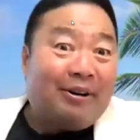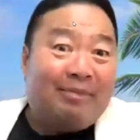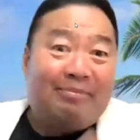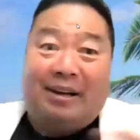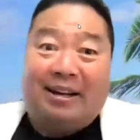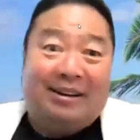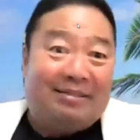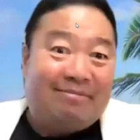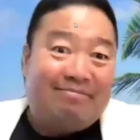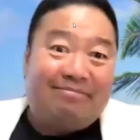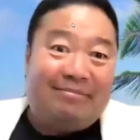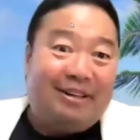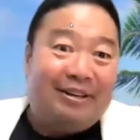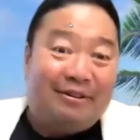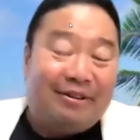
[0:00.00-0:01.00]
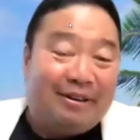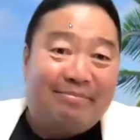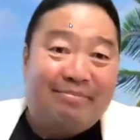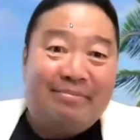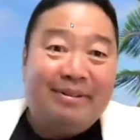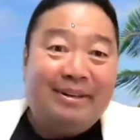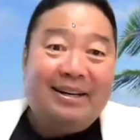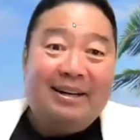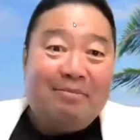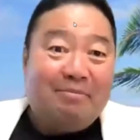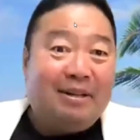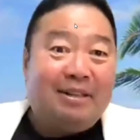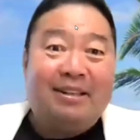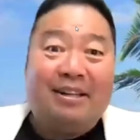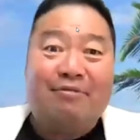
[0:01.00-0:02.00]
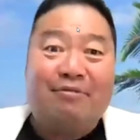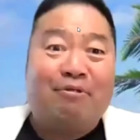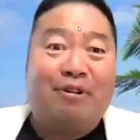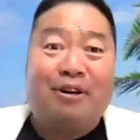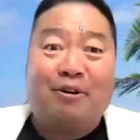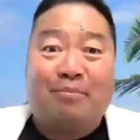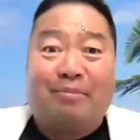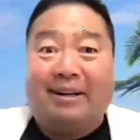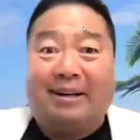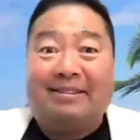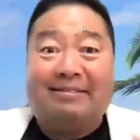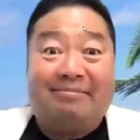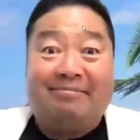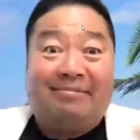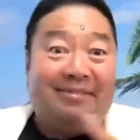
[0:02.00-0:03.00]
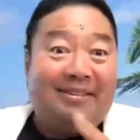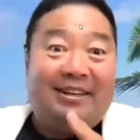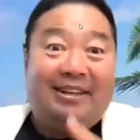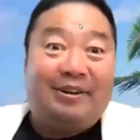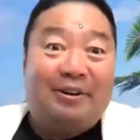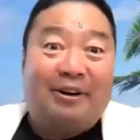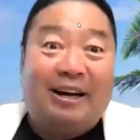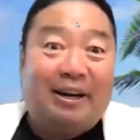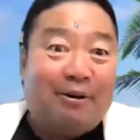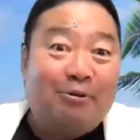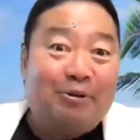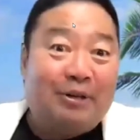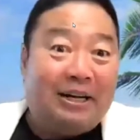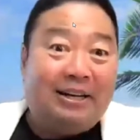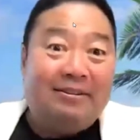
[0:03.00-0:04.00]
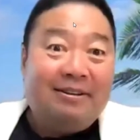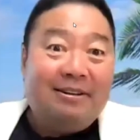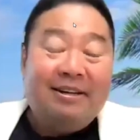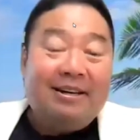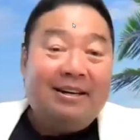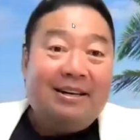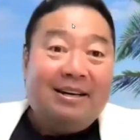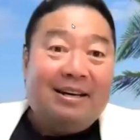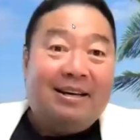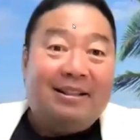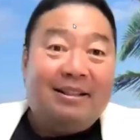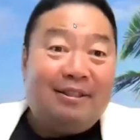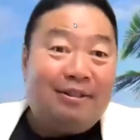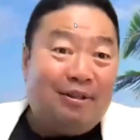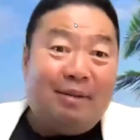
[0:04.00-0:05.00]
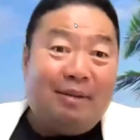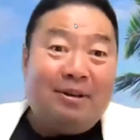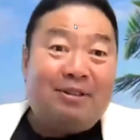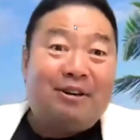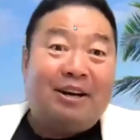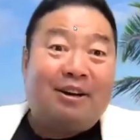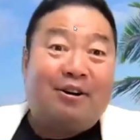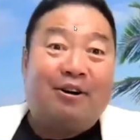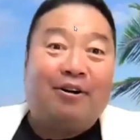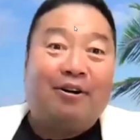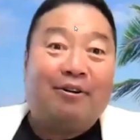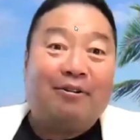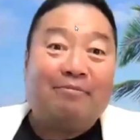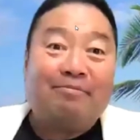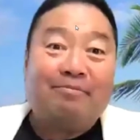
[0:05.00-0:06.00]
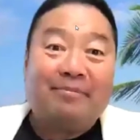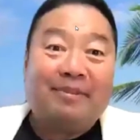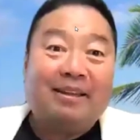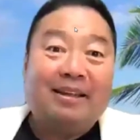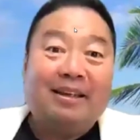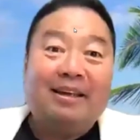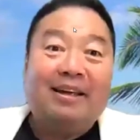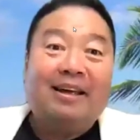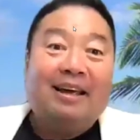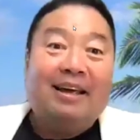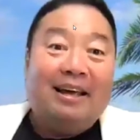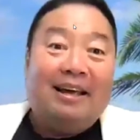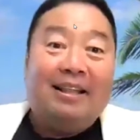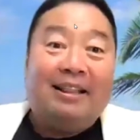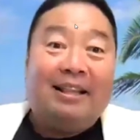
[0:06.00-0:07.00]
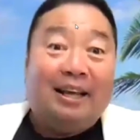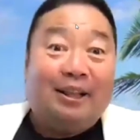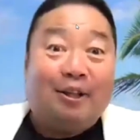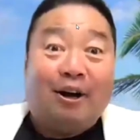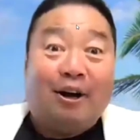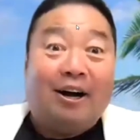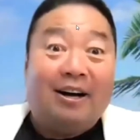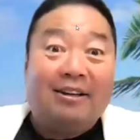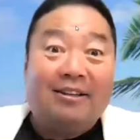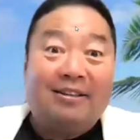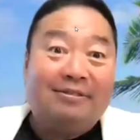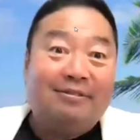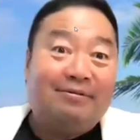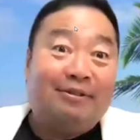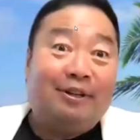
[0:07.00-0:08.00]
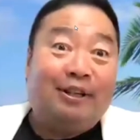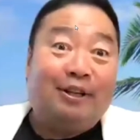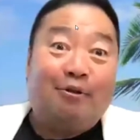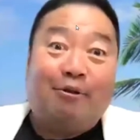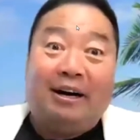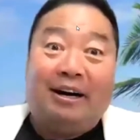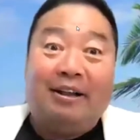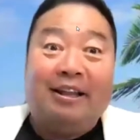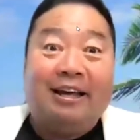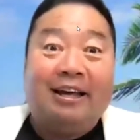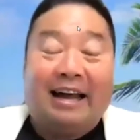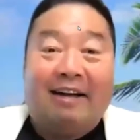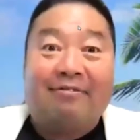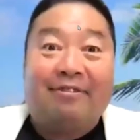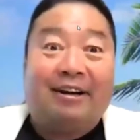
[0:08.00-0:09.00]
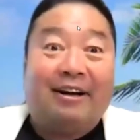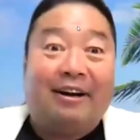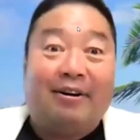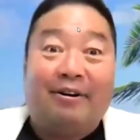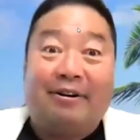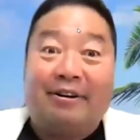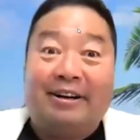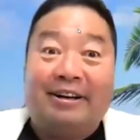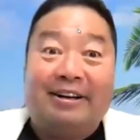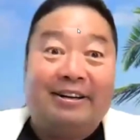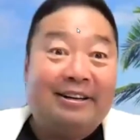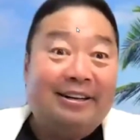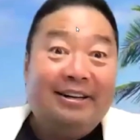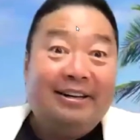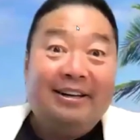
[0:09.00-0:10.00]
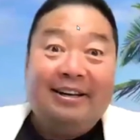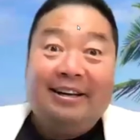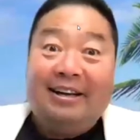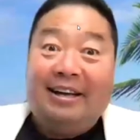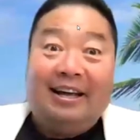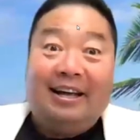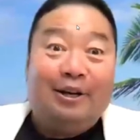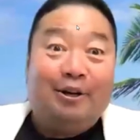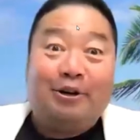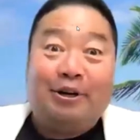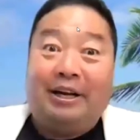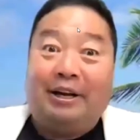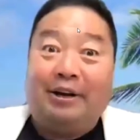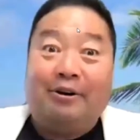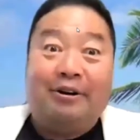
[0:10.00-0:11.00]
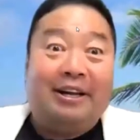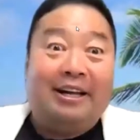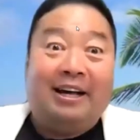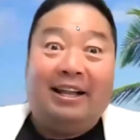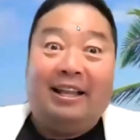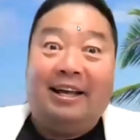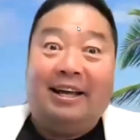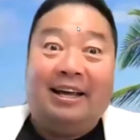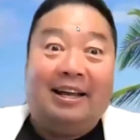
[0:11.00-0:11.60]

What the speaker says: I'm not a business runner, but I own it. And so let me try to call her." And they talked for a little while, like half an hour, and you could hear the yelling.